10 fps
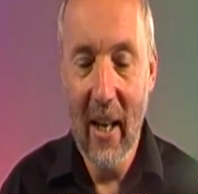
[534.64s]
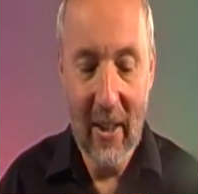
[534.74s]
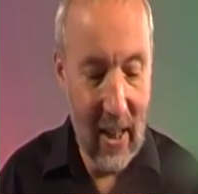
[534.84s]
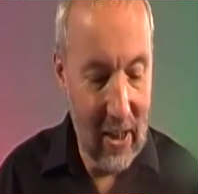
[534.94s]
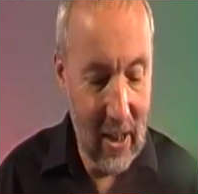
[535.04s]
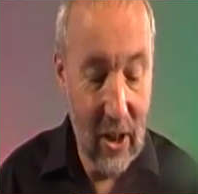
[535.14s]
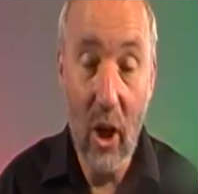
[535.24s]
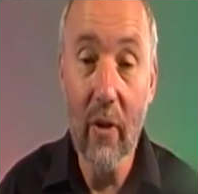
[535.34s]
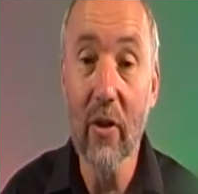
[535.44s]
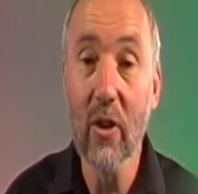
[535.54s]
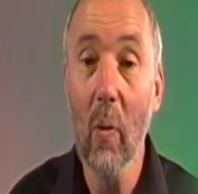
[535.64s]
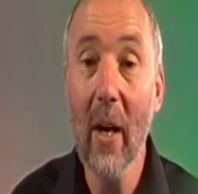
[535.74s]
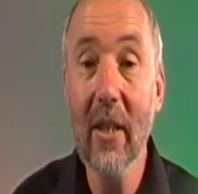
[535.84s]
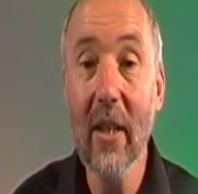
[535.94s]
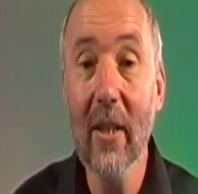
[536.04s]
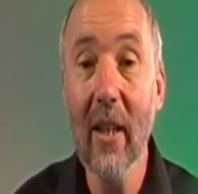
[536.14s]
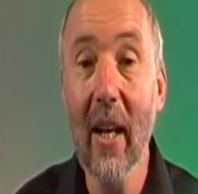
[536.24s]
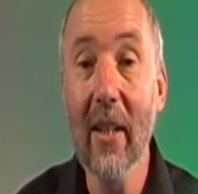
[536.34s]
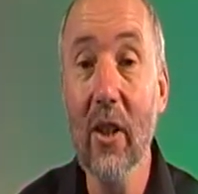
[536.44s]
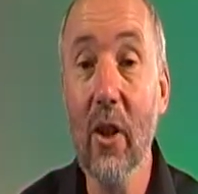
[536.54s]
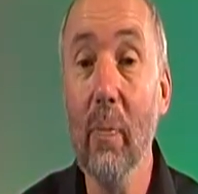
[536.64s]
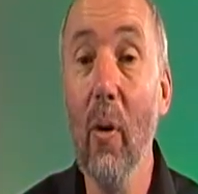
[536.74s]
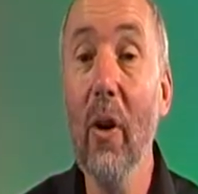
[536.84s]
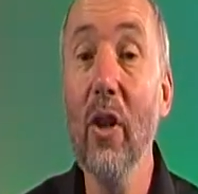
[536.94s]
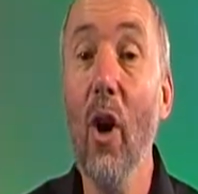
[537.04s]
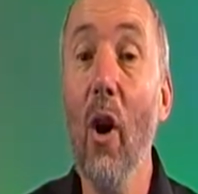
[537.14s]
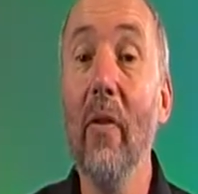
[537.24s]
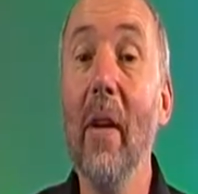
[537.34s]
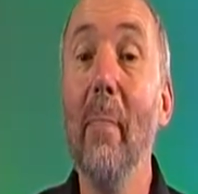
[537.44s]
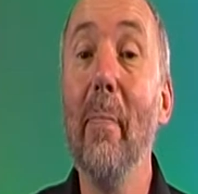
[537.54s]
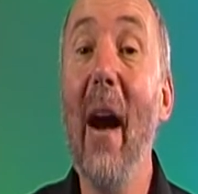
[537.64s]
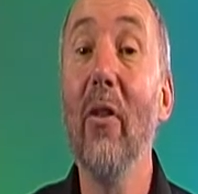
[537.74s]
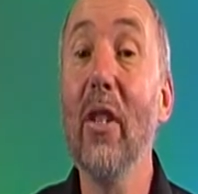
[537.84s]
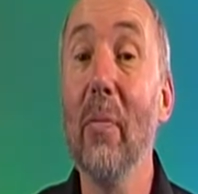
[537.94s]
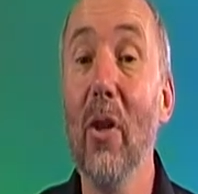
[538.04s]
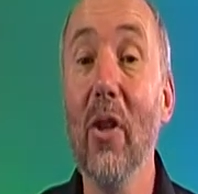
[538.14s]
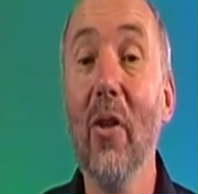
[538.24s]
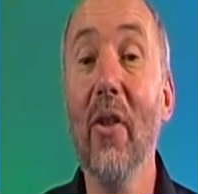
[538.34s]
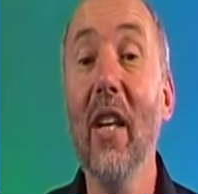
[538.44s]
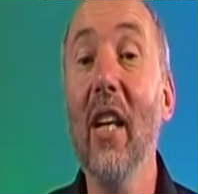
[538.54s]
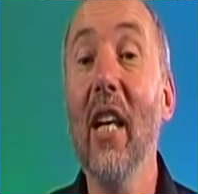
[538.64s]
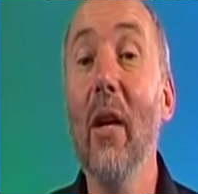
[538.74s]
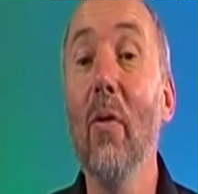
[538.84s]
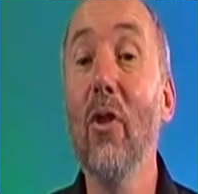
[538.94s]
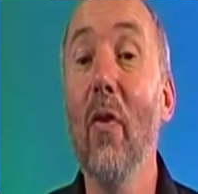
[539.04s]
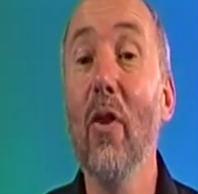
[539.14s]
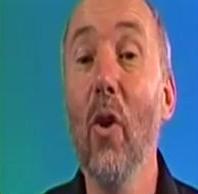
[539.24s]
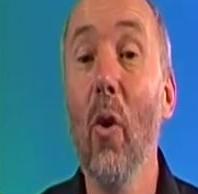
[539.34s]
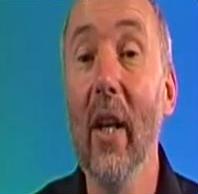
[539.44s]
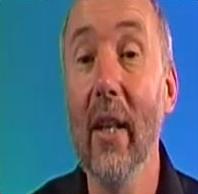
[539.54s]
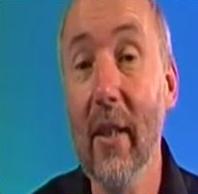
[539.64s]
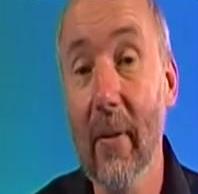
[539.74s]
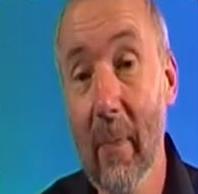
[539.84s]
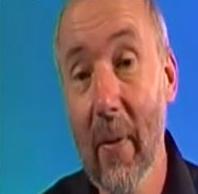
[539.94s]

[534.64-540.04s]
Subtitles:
It says his servants waited, and to the point of embarrassment, thinking he was on the toilet.